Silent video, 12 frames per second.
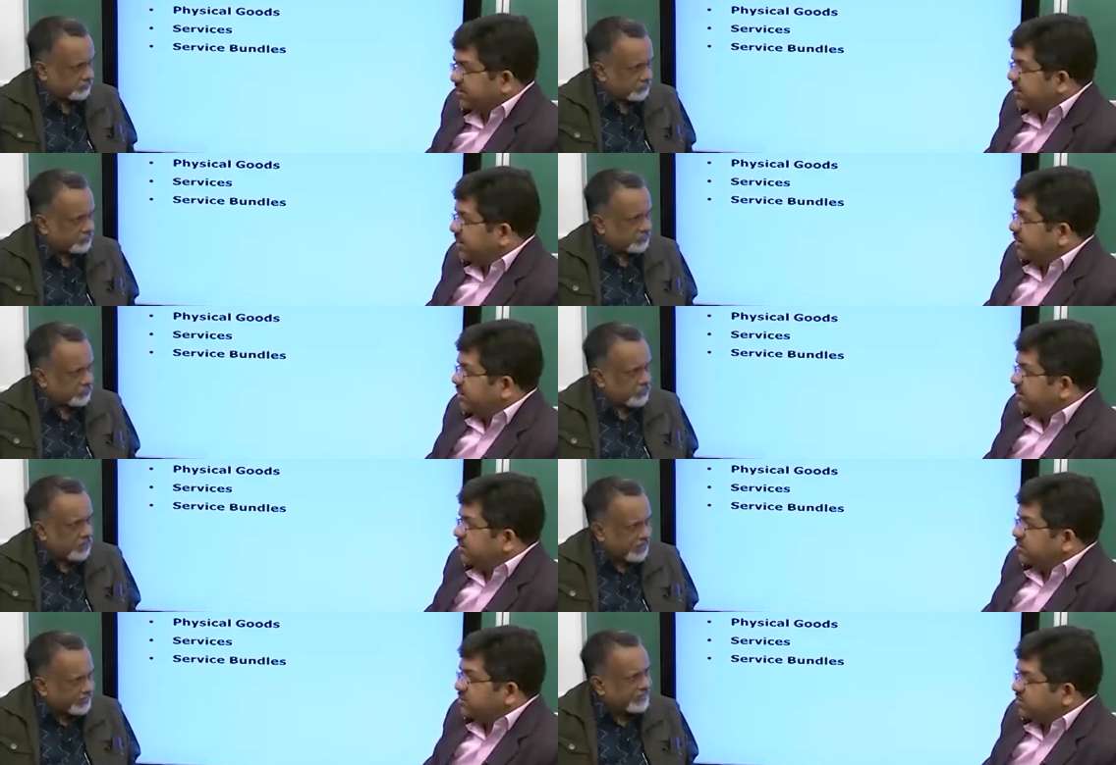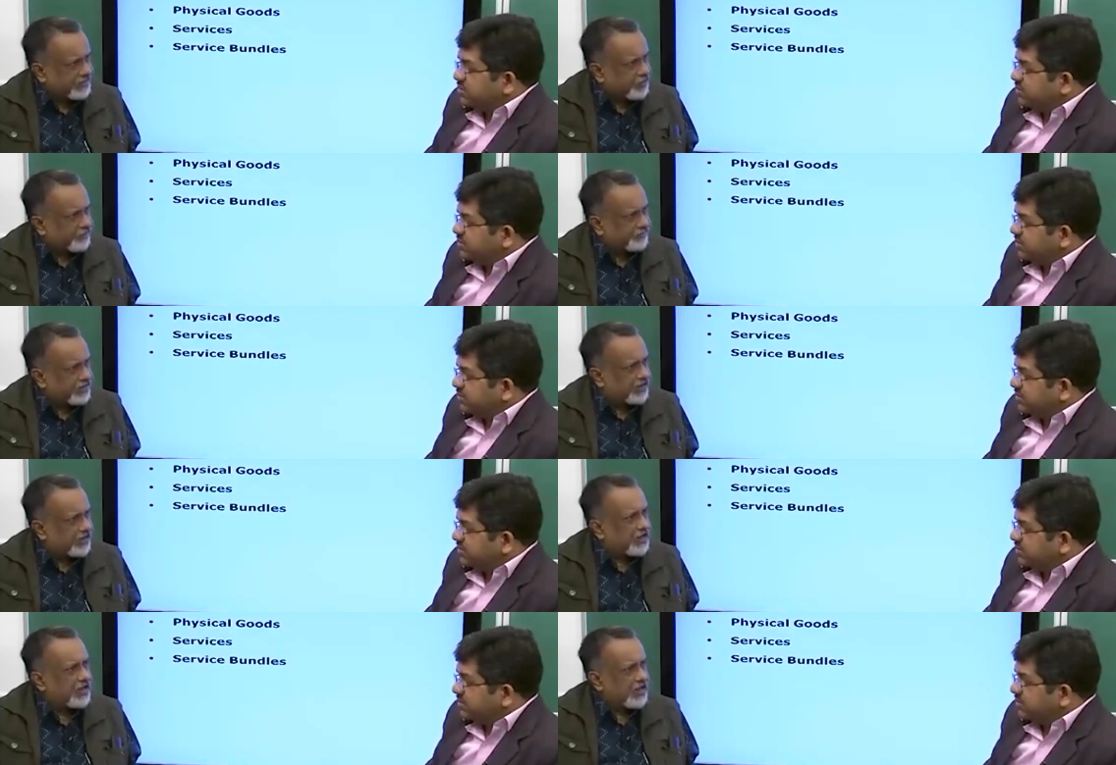Speaker 1: yeah. Marketing of the
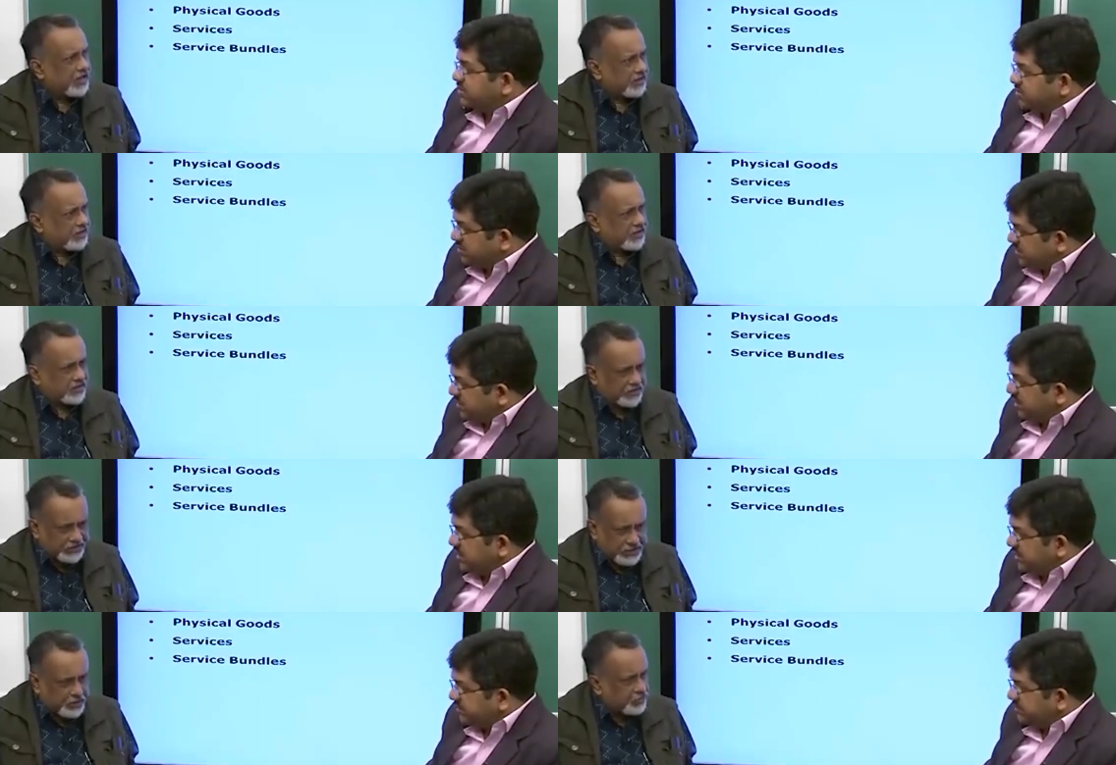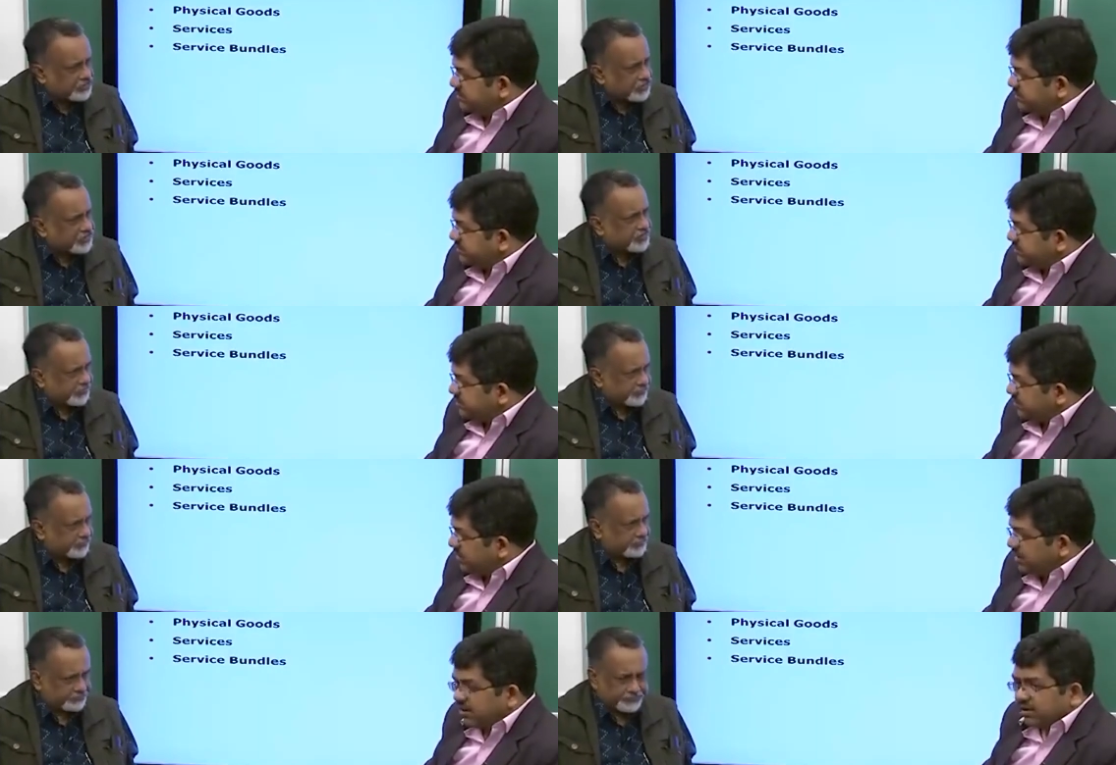ecosystem.
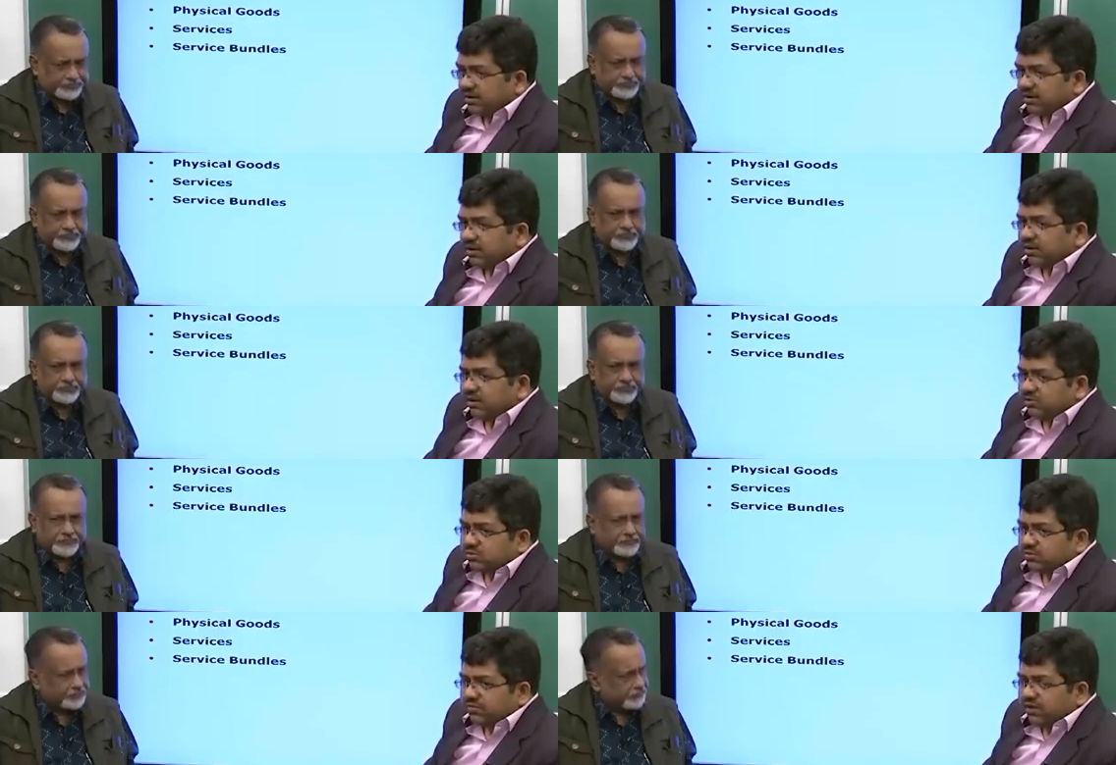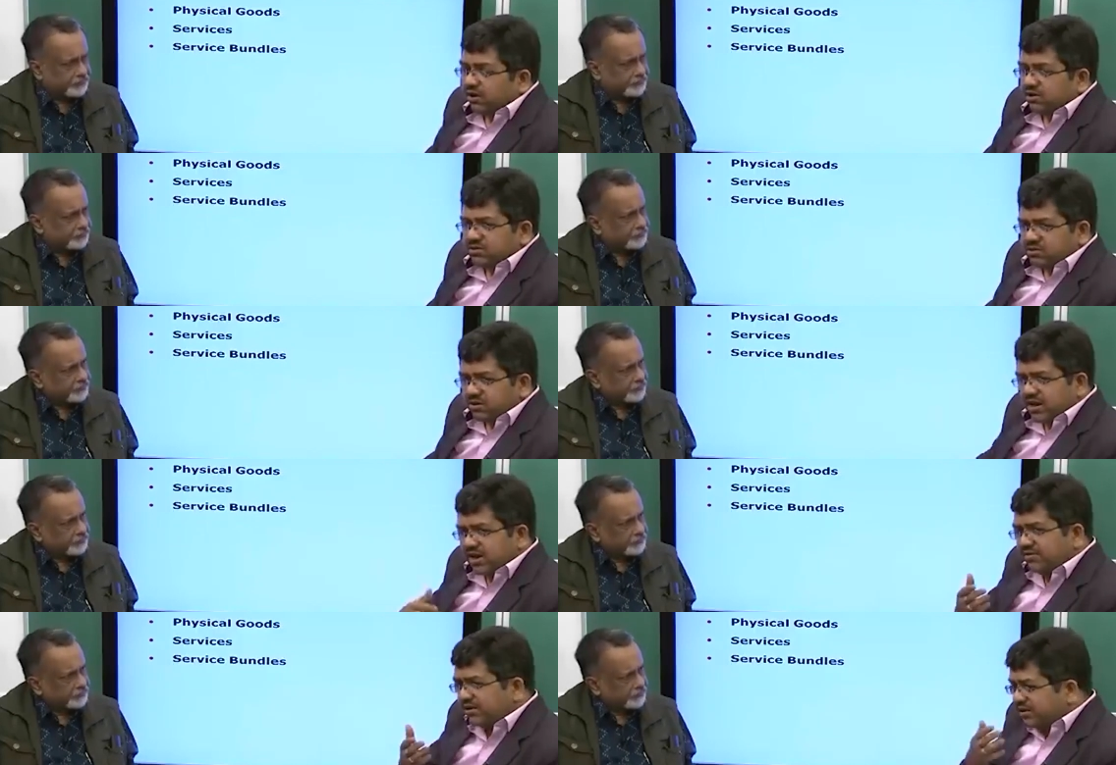Yeah. So we also
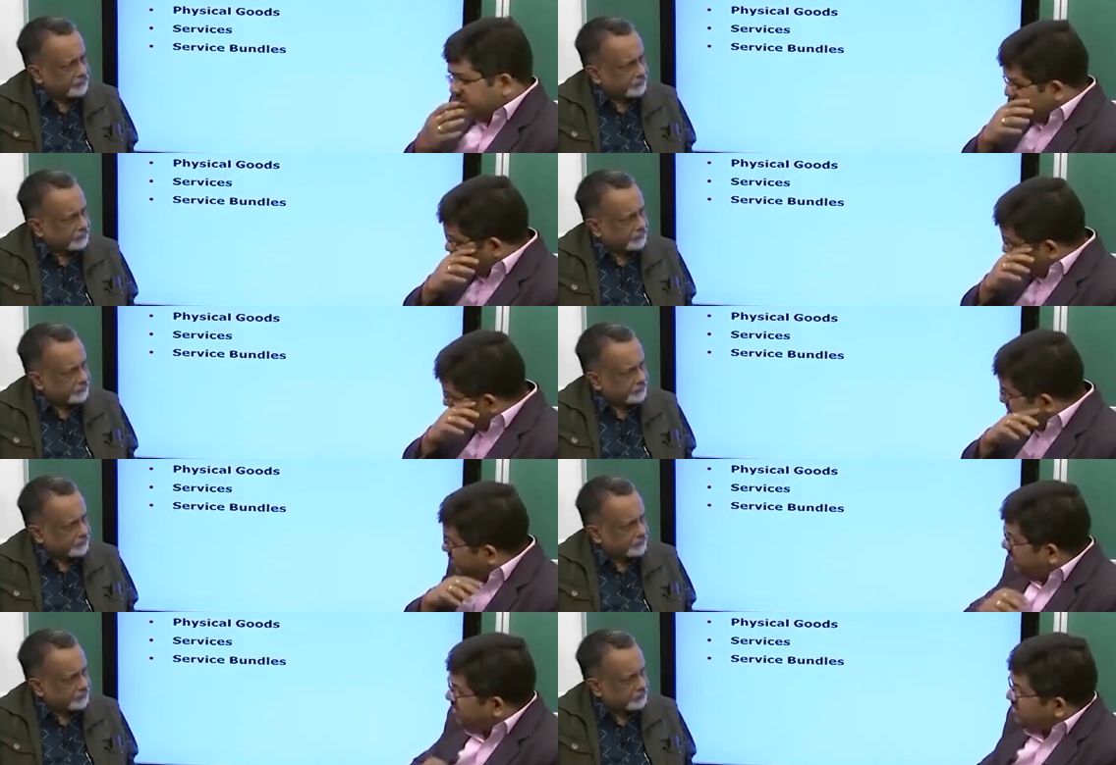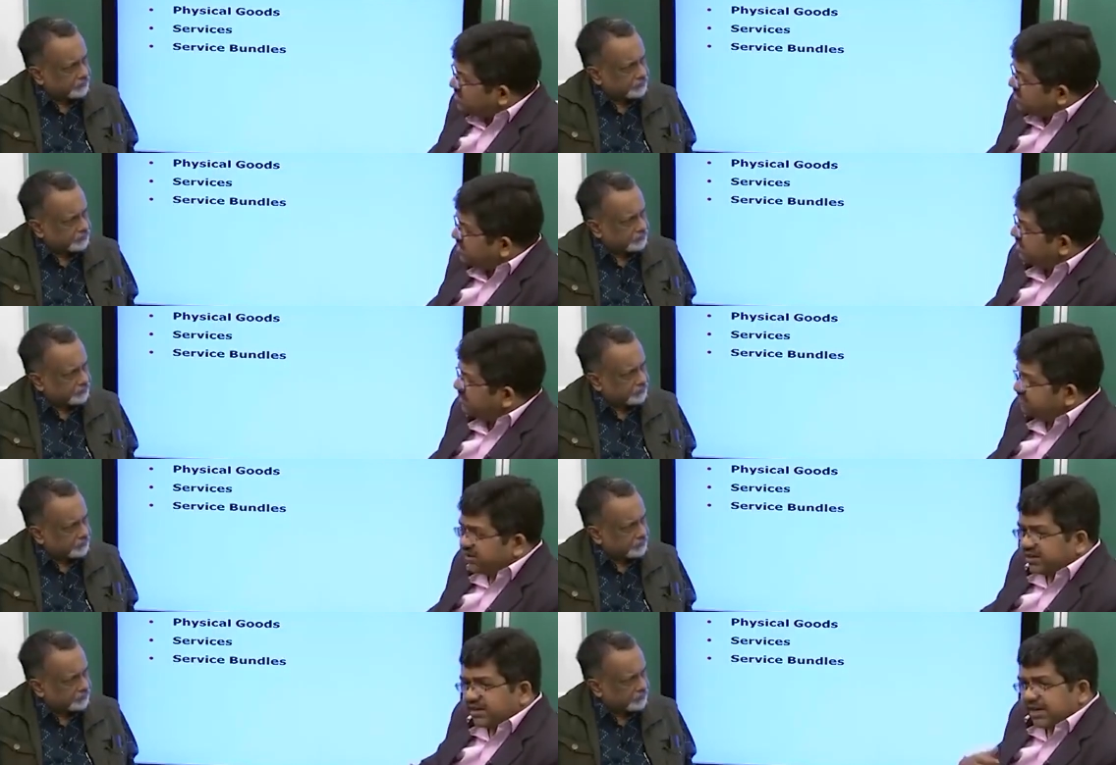have in the service bundles
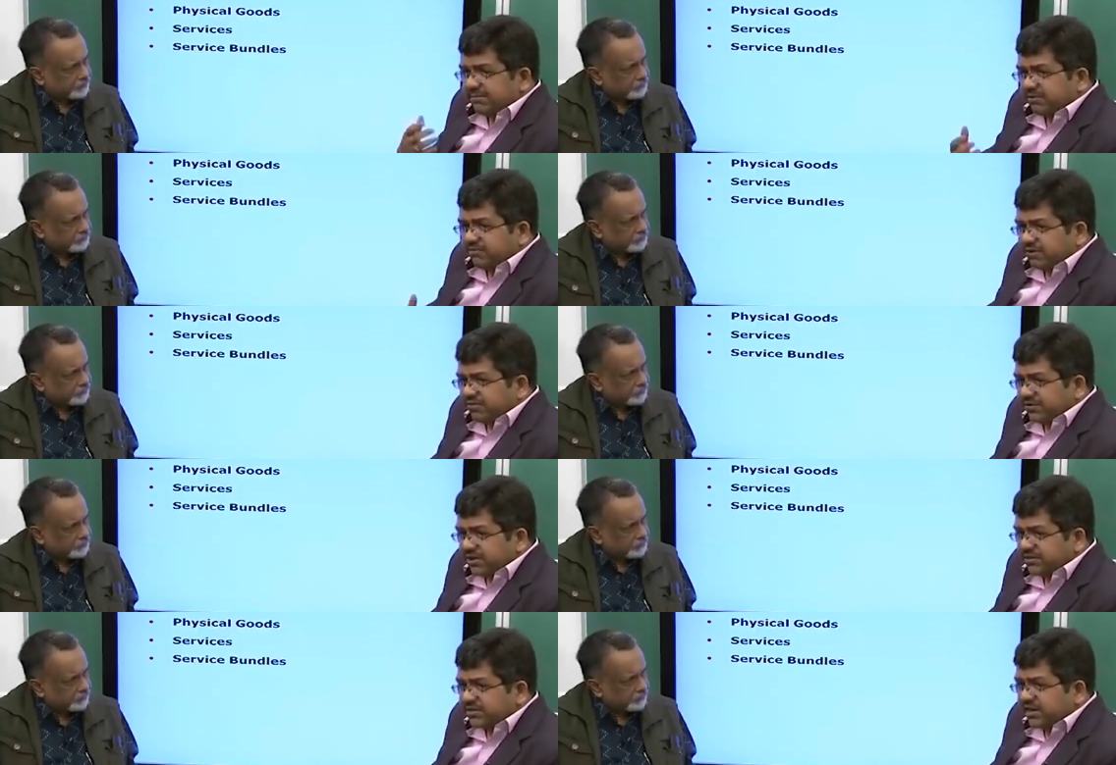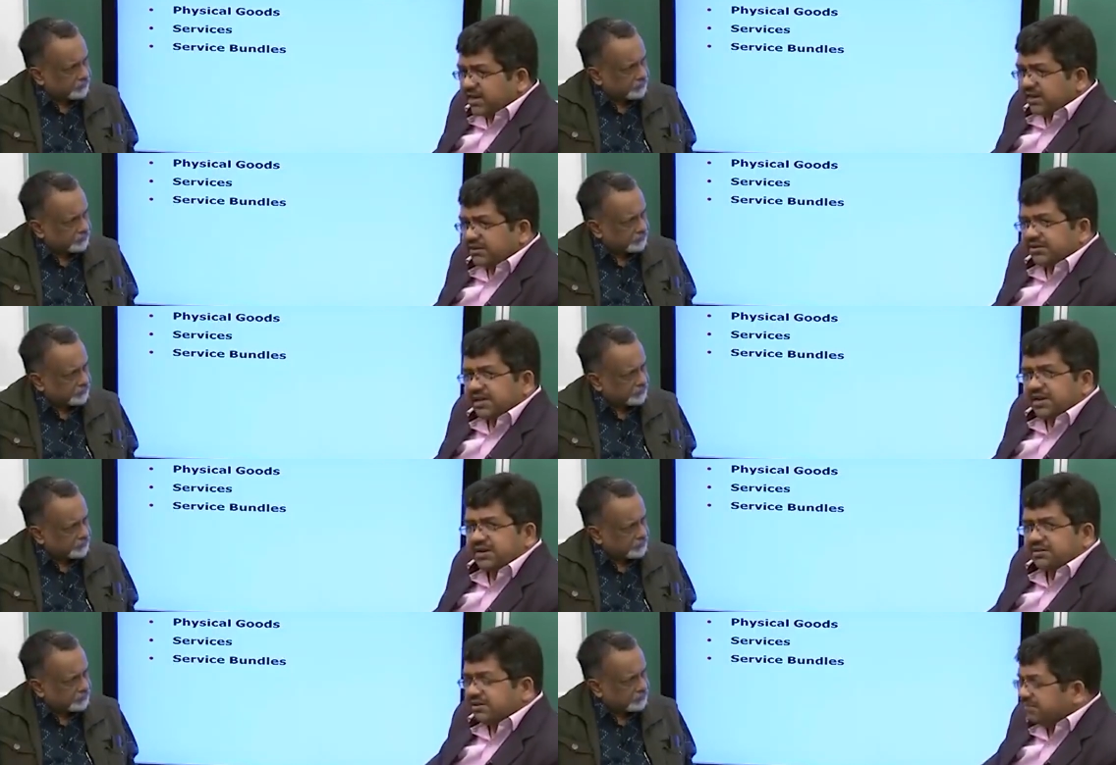different type of offerings, like there are
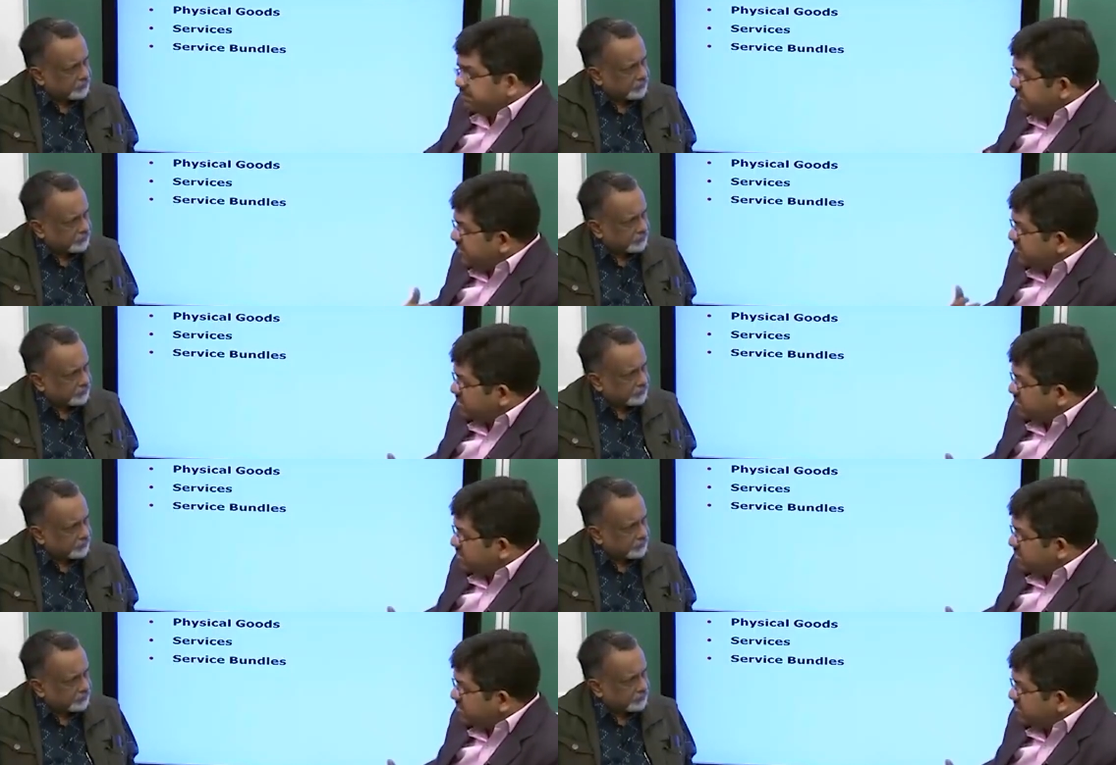companies,